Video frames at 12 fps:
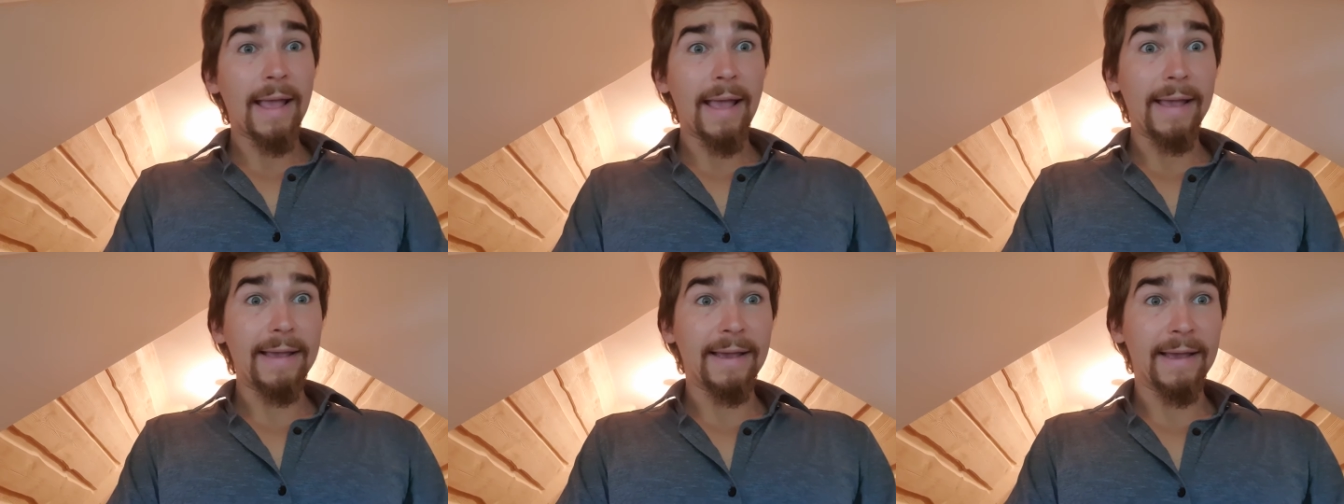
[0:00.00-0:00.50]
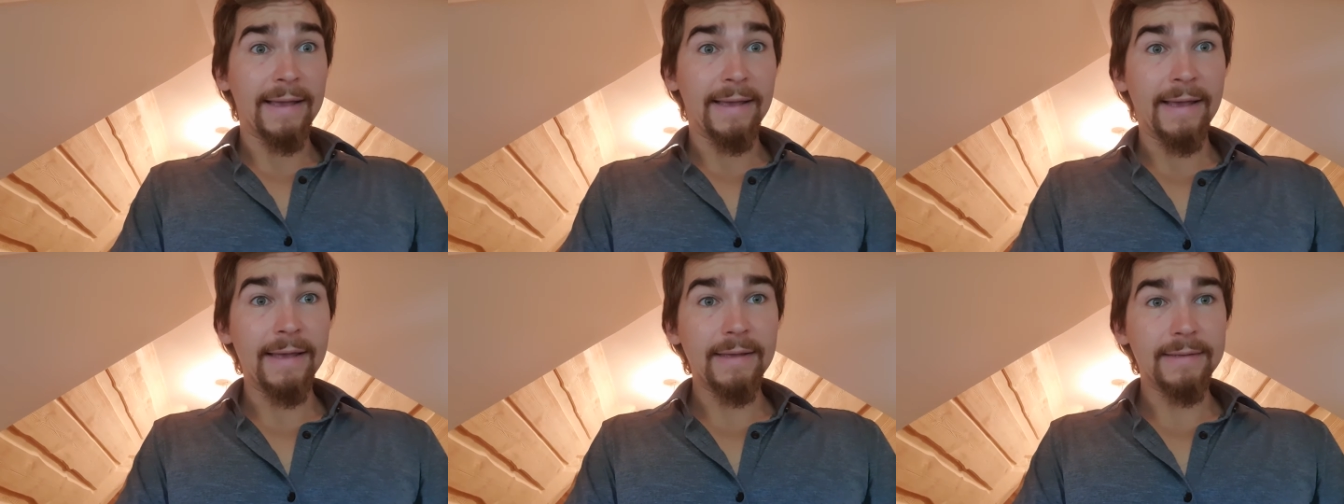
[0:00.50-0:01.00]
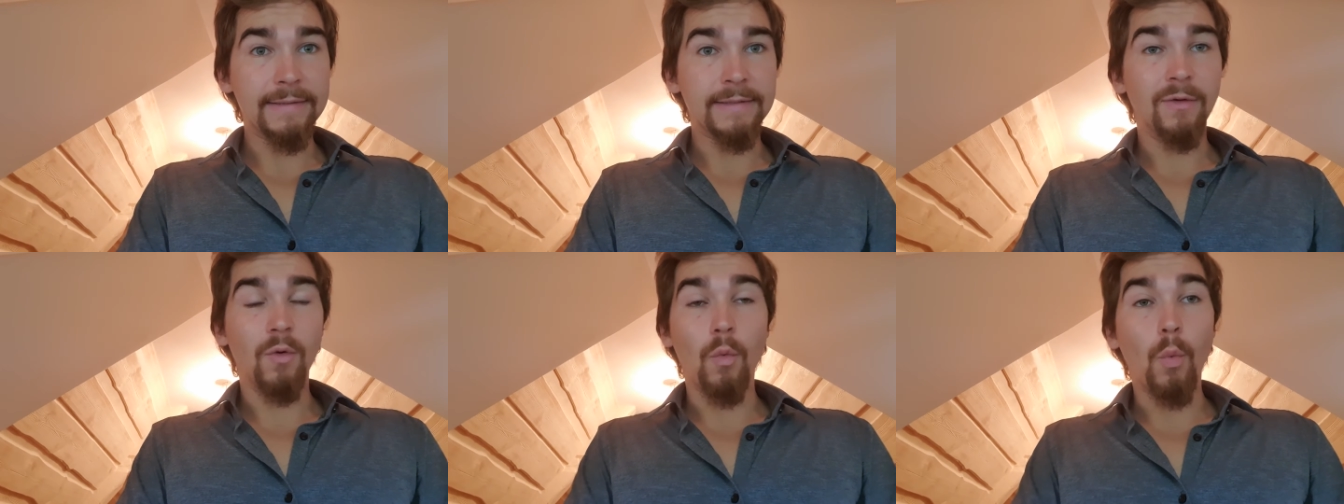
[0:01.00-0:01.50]

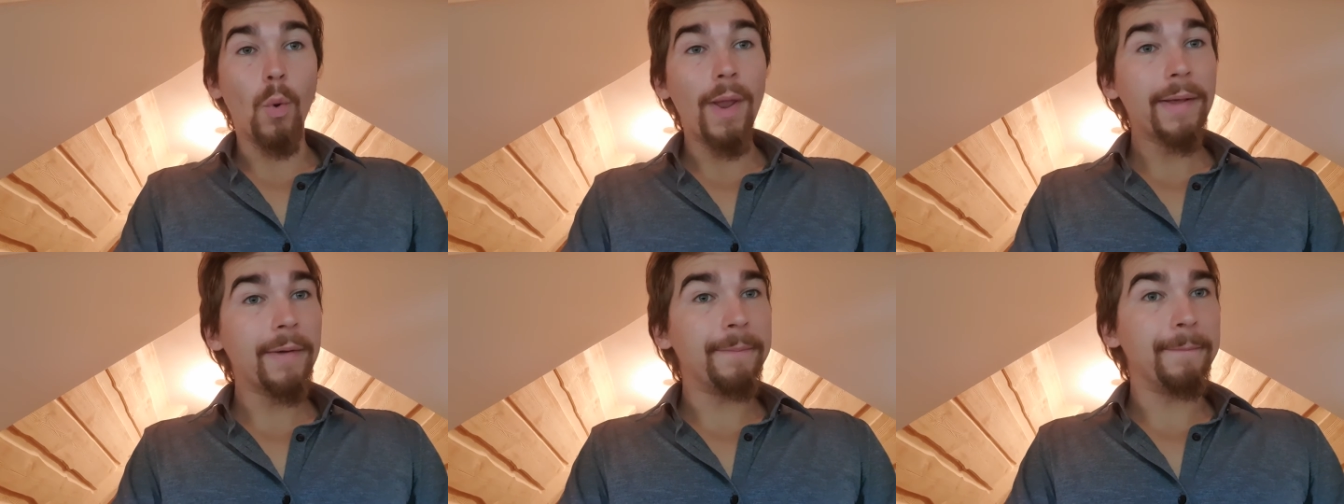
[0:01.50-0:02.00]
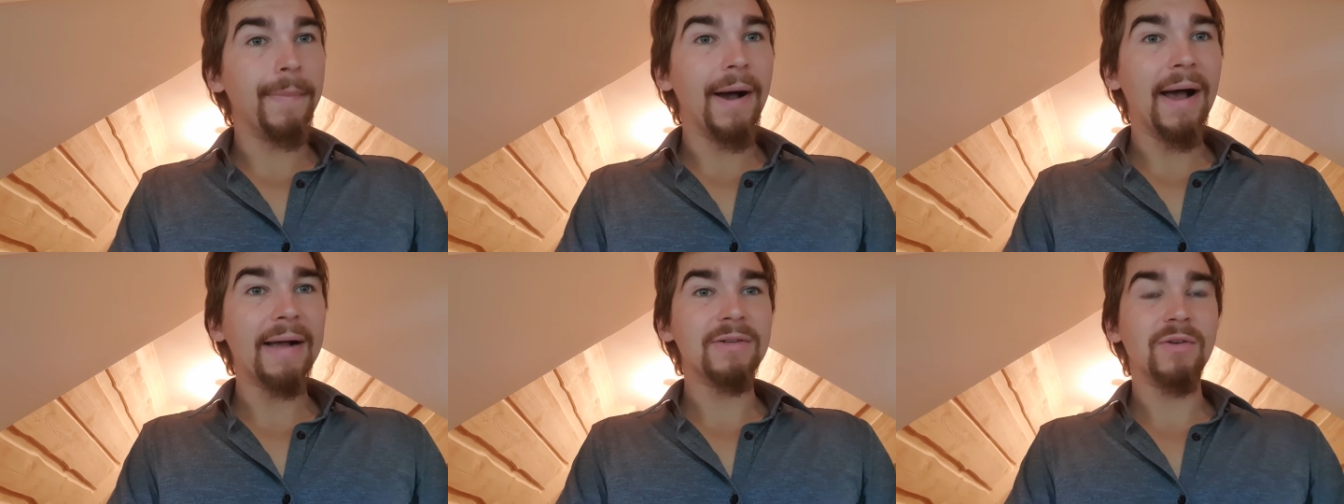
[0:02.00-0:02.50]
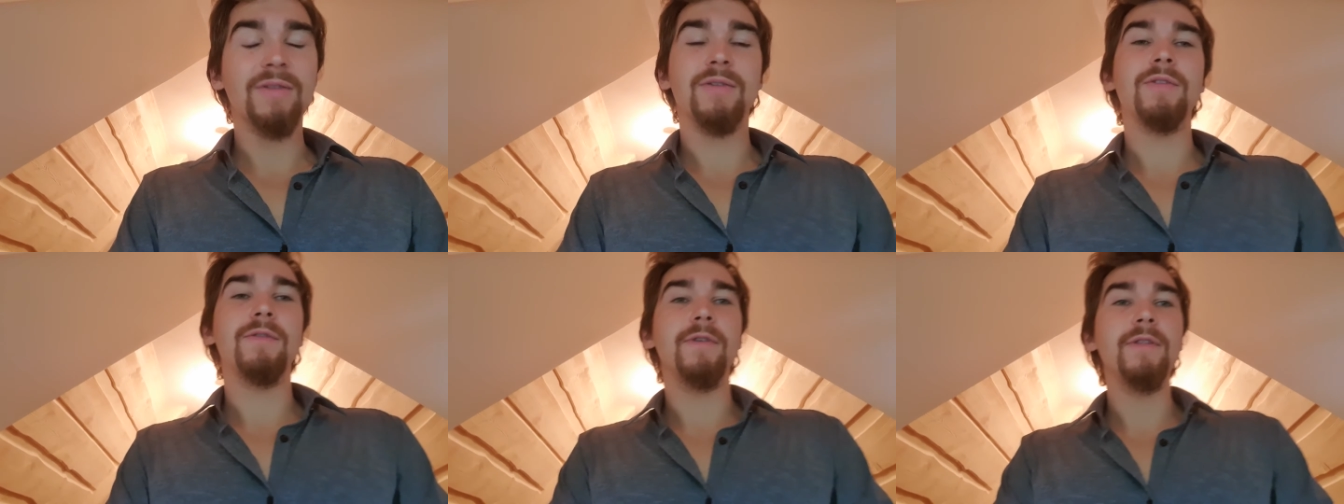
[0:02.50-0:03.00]
Hey, welcome back to
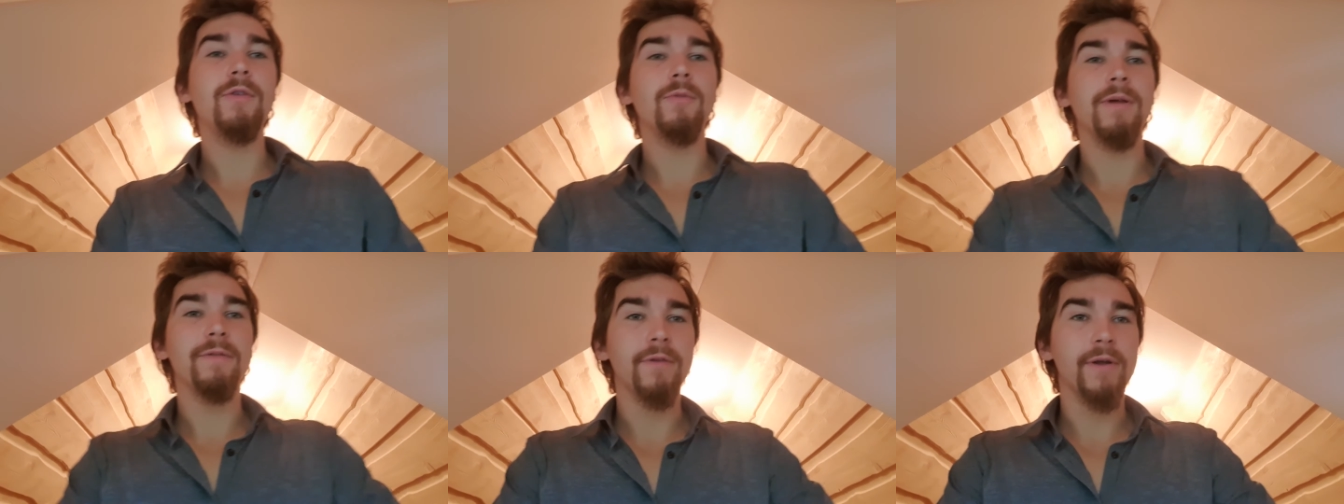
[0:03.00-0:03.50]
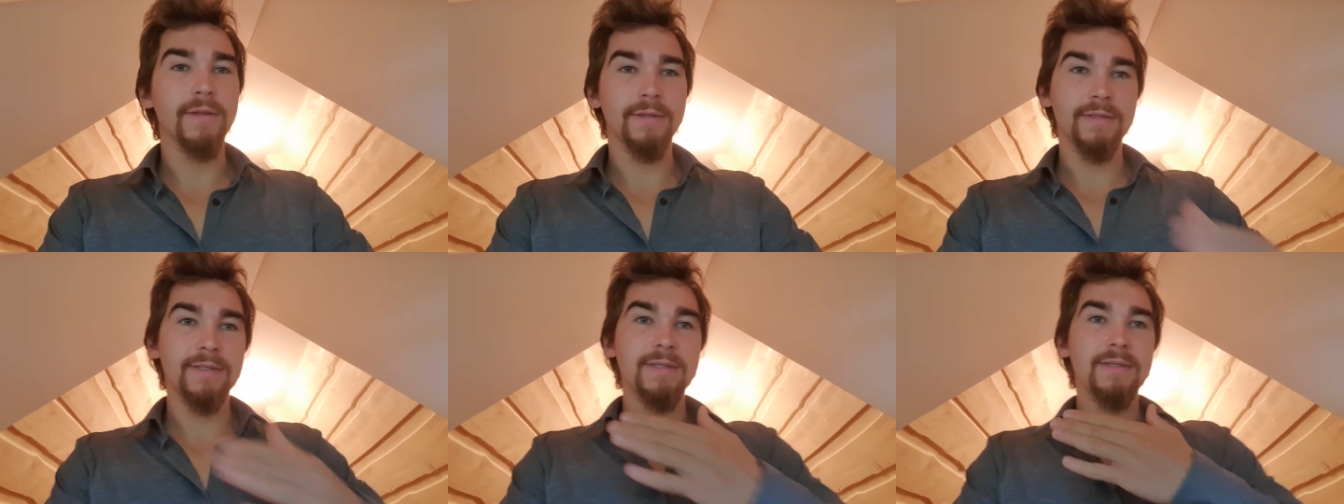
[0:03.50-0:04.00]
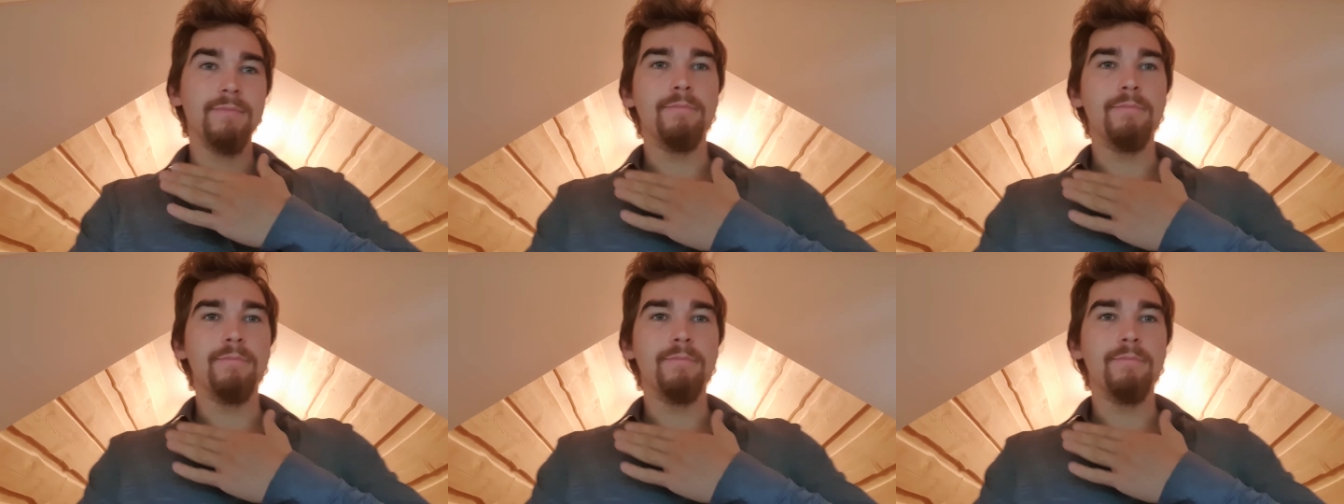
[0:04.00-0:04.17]
another video, my friends.